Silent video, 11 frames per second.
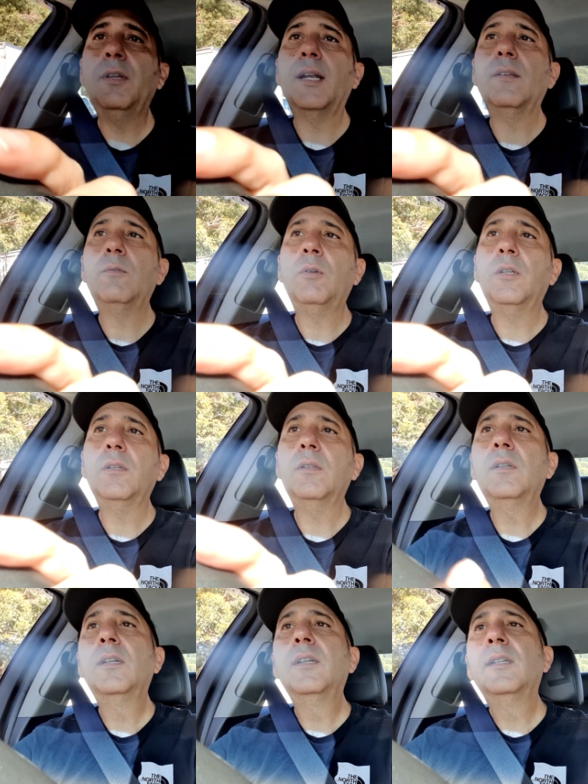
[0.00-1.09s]
that as well,
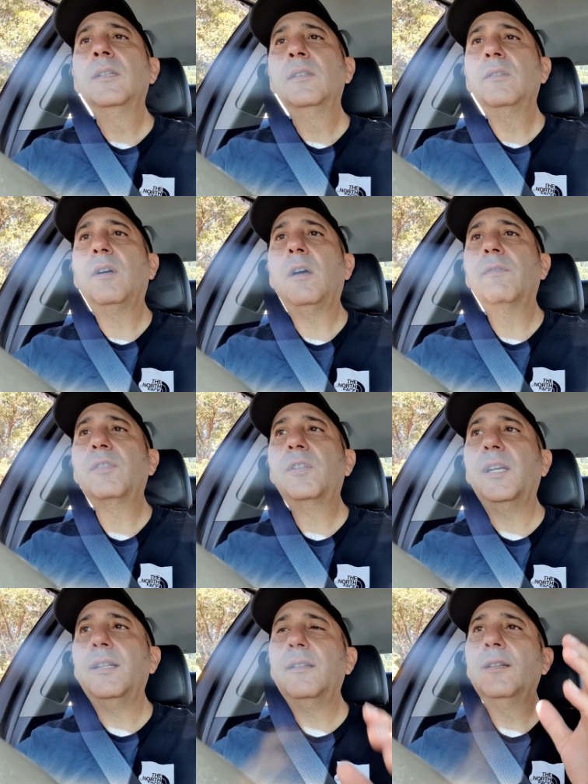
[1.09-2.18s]
to
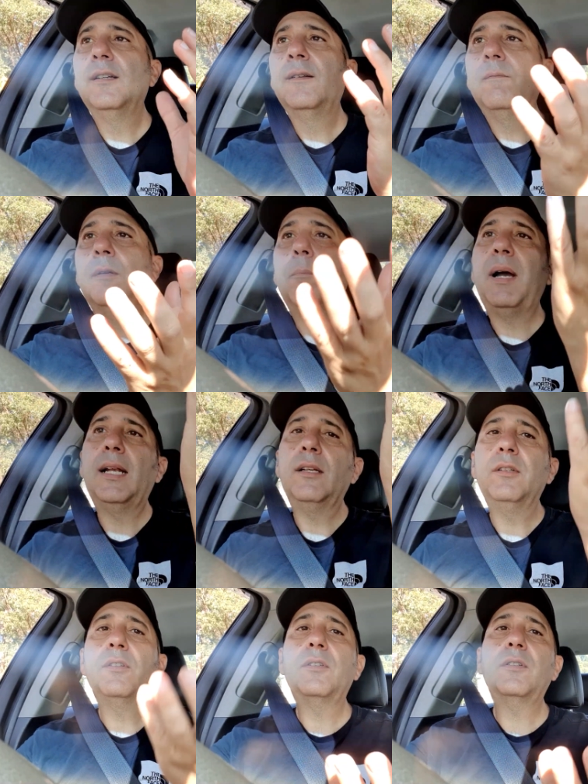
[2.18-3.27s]
offset the
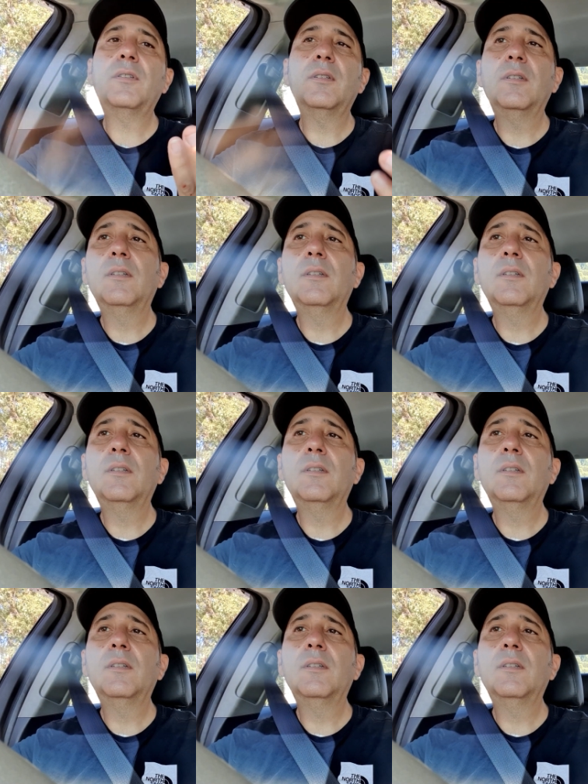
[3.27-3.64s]
balance.